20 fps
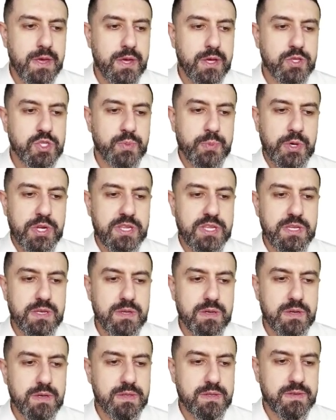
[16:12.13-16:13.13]
To put it
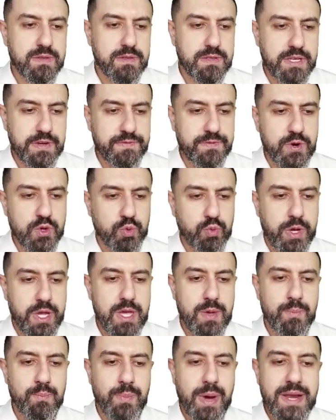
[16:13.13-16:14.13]
different way,
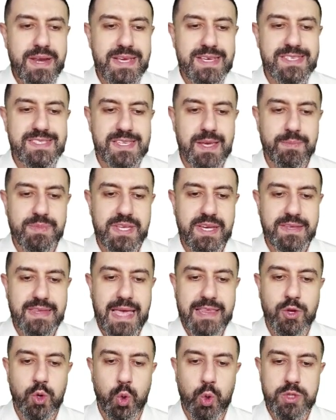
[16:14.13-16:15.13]
money is something
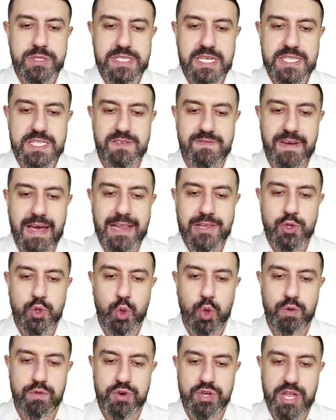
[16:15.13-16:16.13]
that holds its value
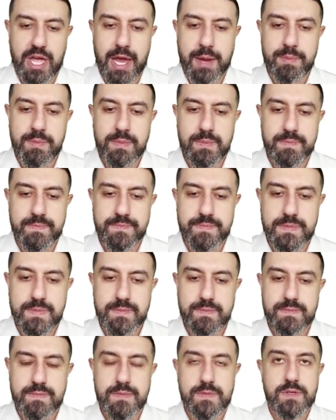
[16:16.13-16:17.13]
over time.
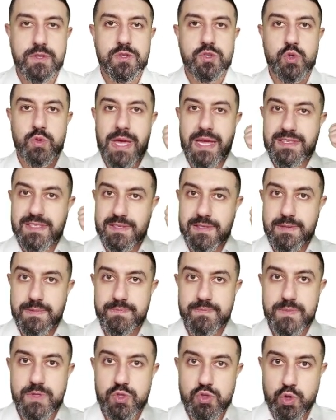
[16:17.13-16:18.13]
So that's
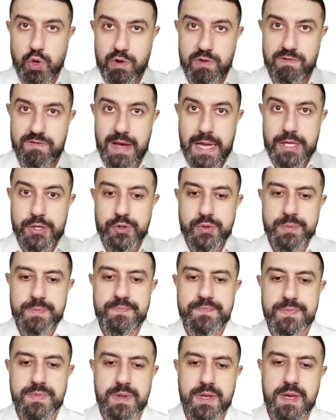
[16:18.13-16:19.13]
store of value.
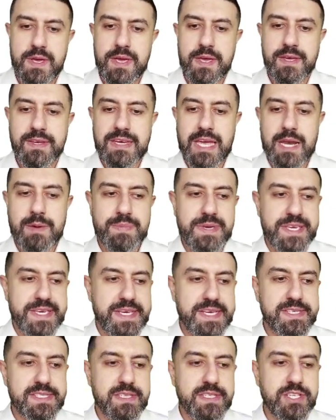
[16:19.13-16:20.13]
Can be
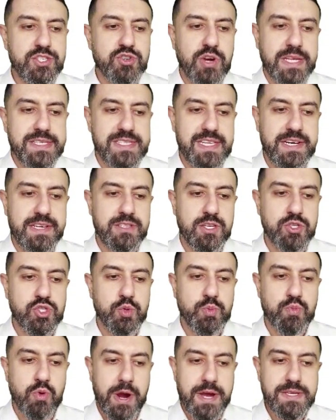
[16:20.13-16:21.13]
easily translated into
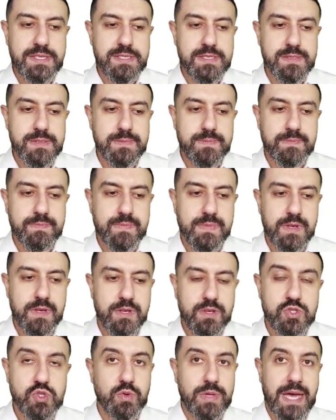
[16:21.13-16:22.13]
price.
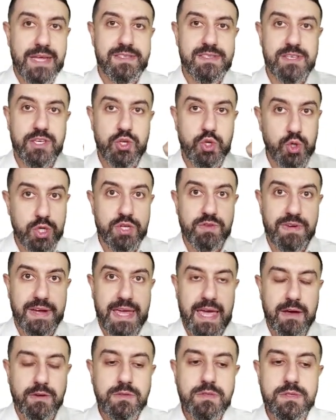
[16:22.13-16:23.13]
So that's unit of
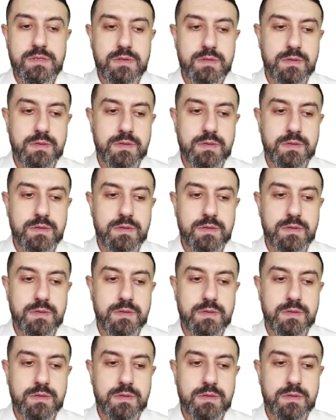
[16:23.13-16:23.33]
account.